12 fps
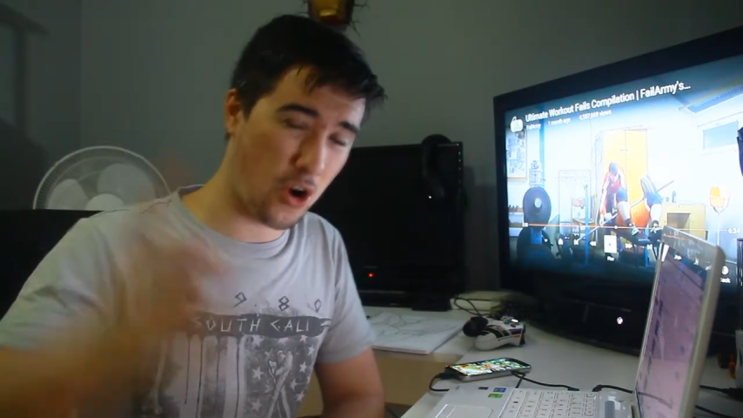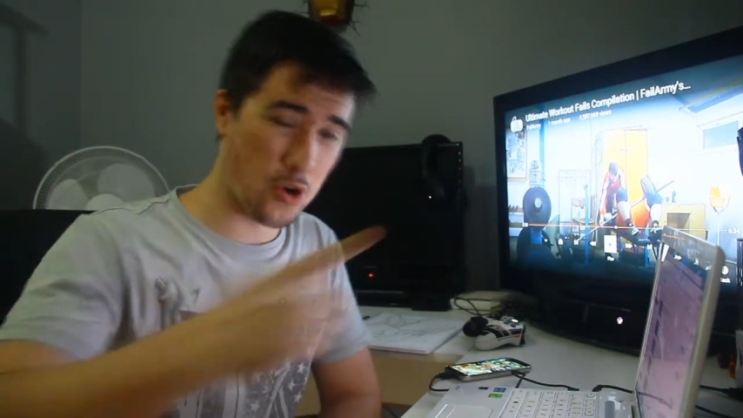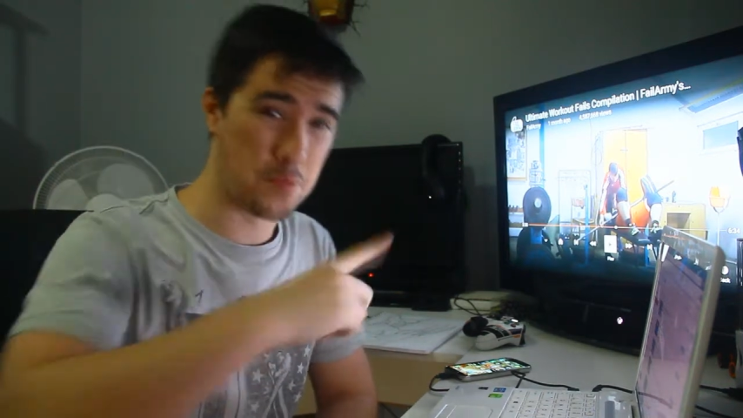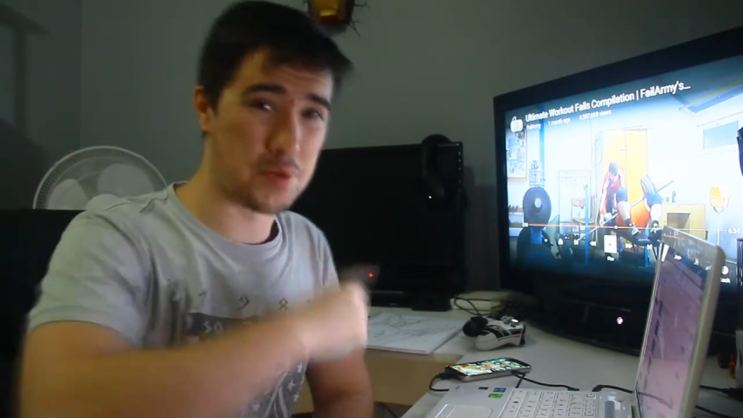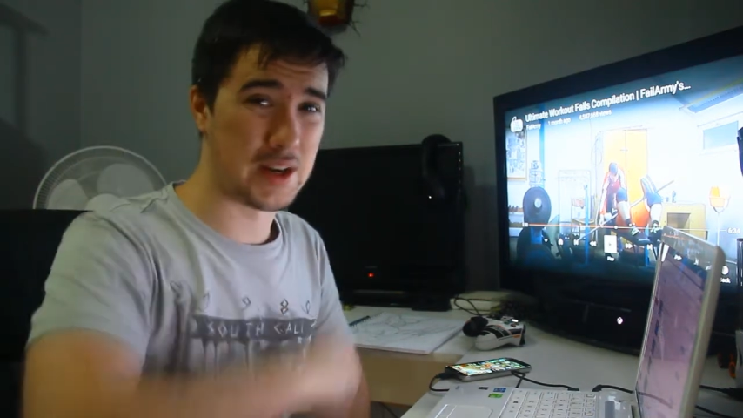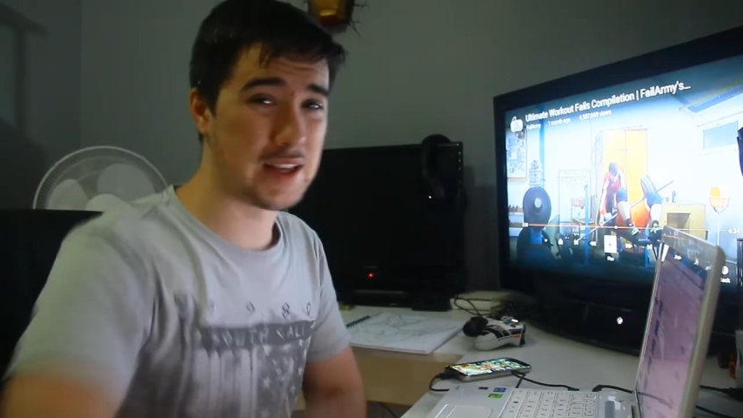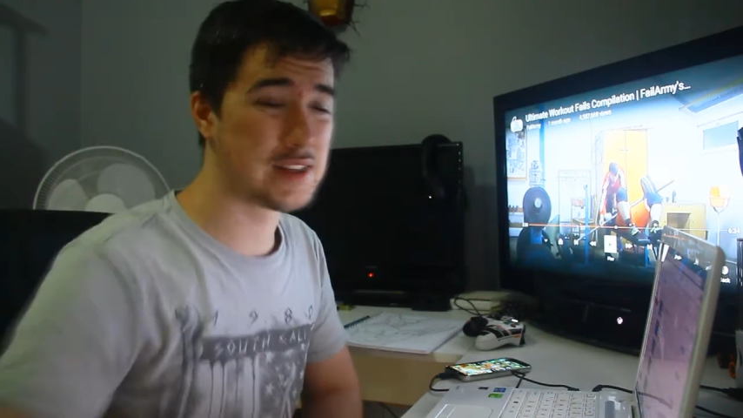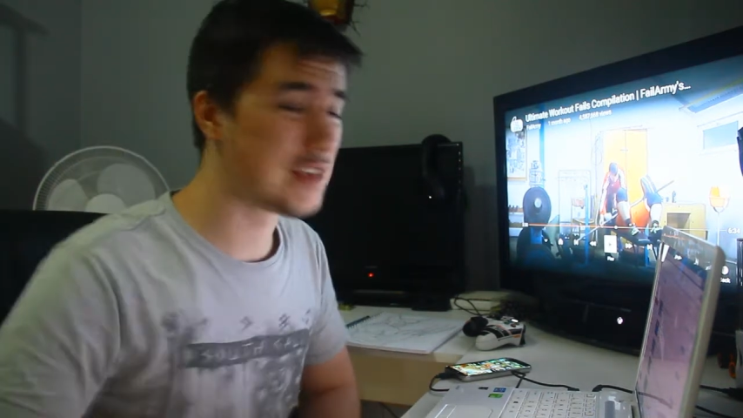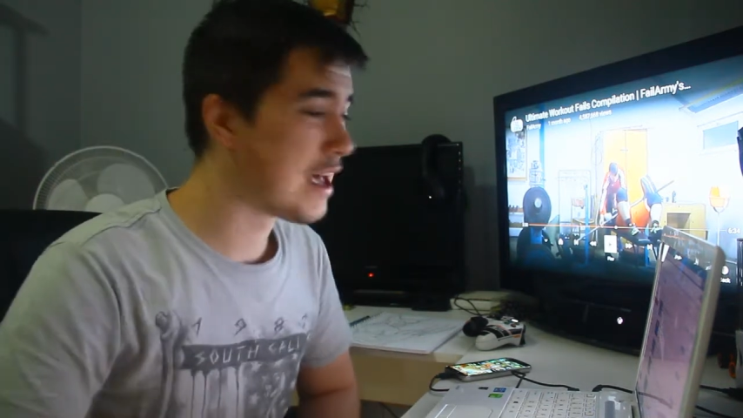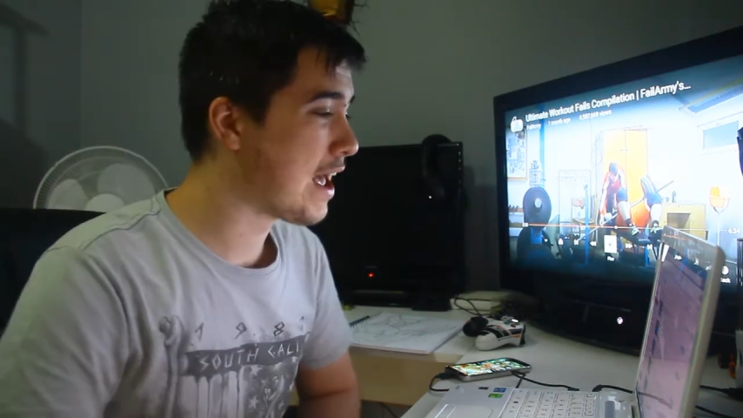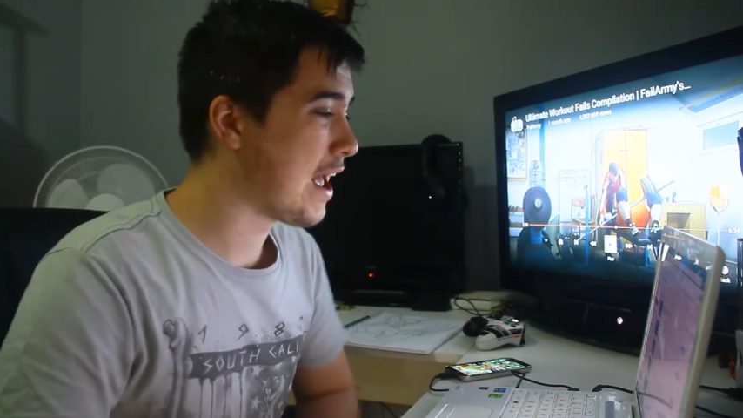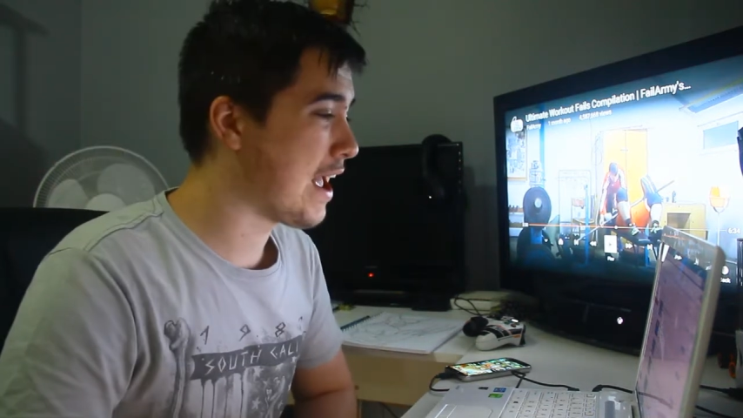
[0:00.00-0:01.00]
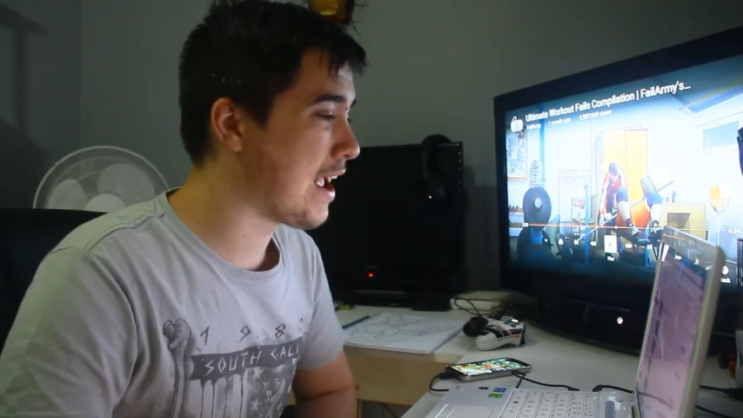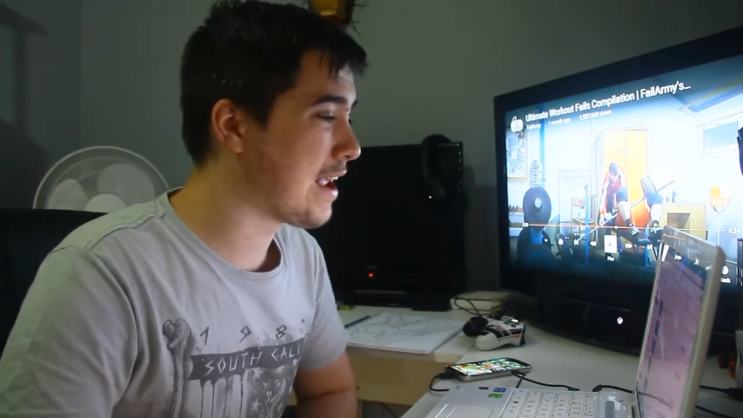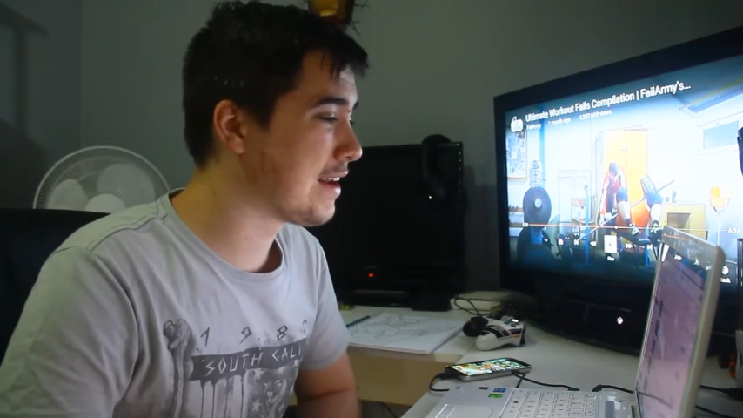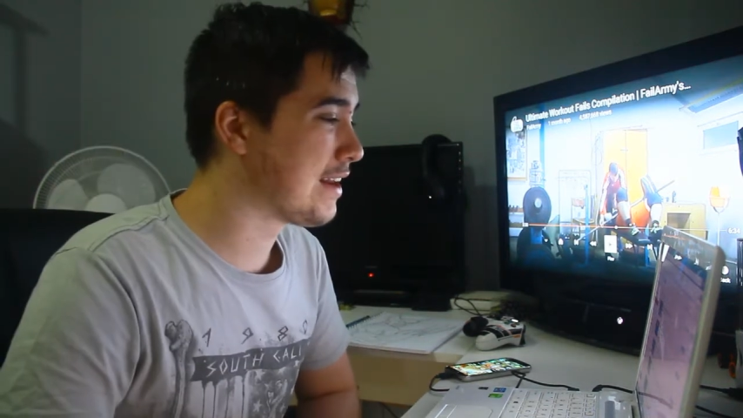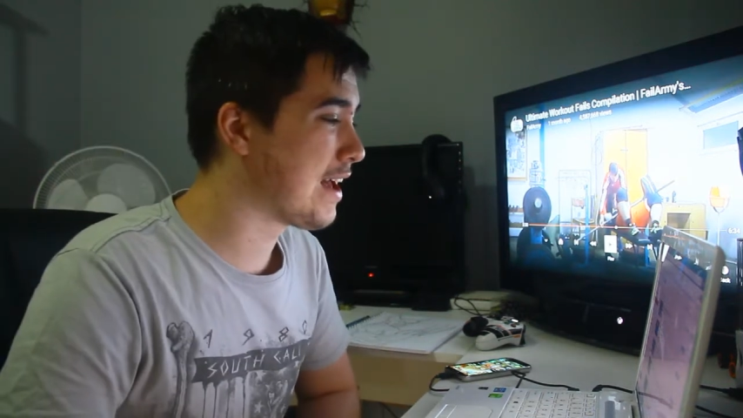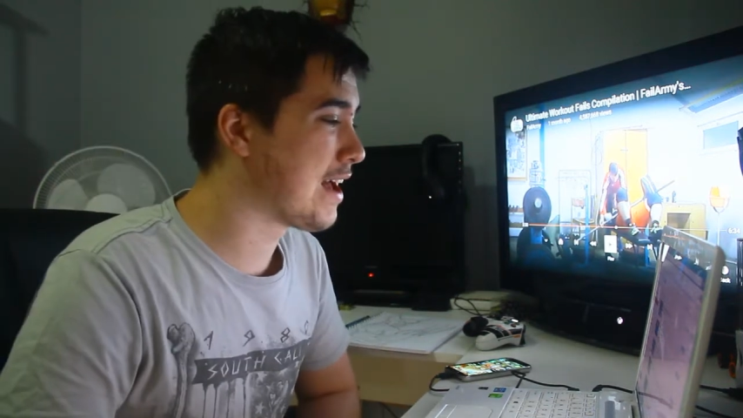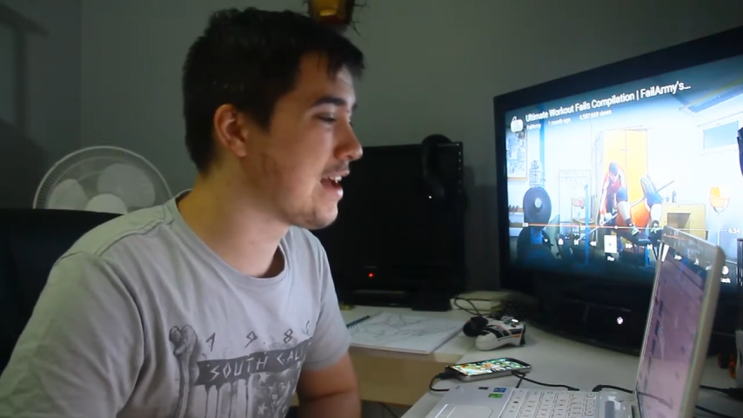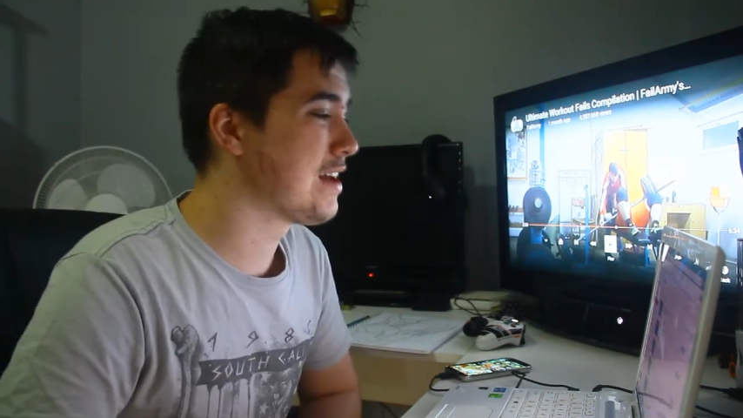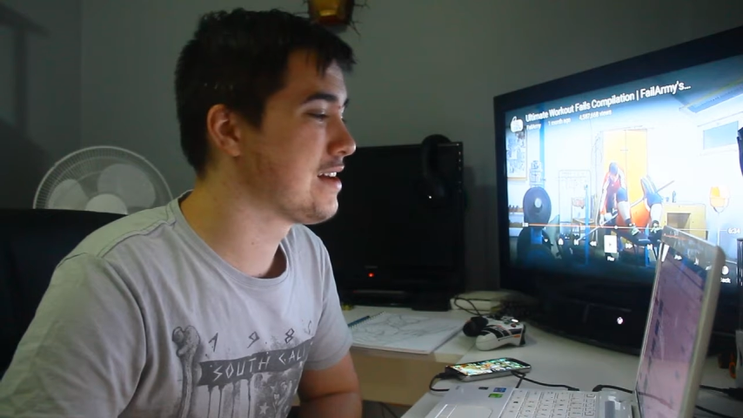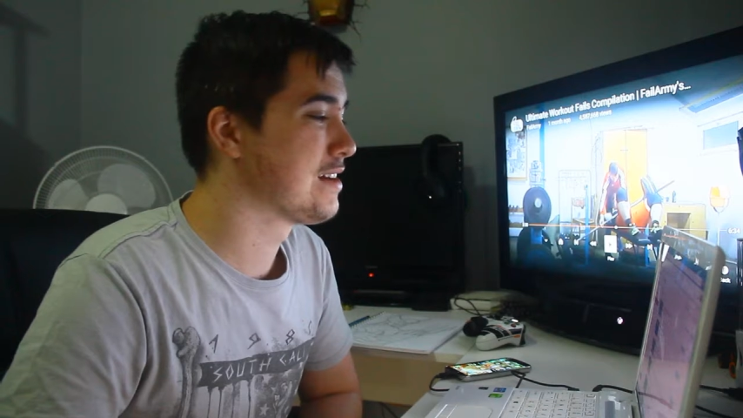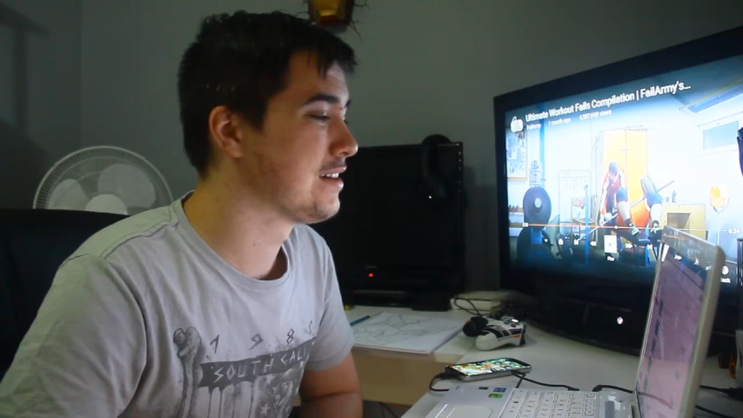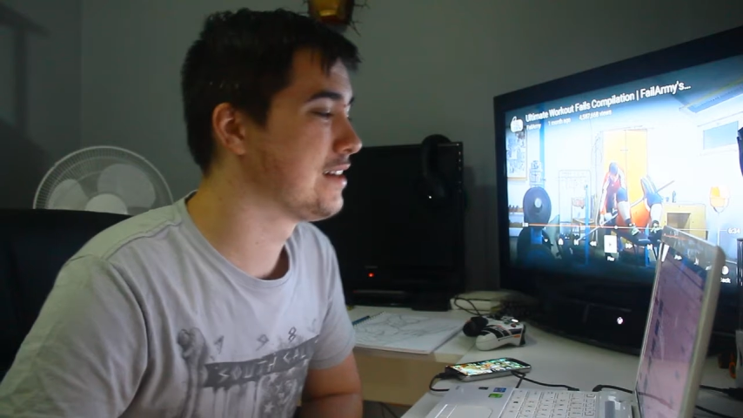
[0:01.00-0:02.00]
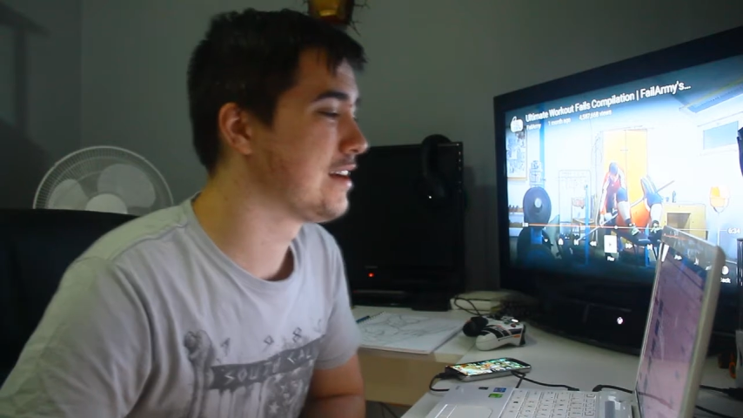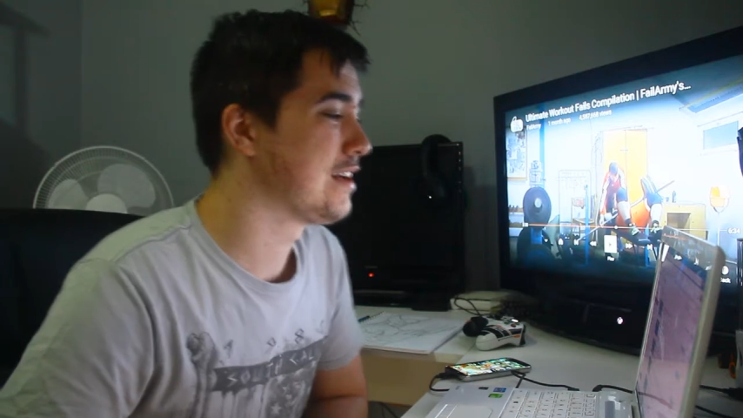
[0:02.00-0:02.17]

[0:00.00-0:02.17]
/ openings, and it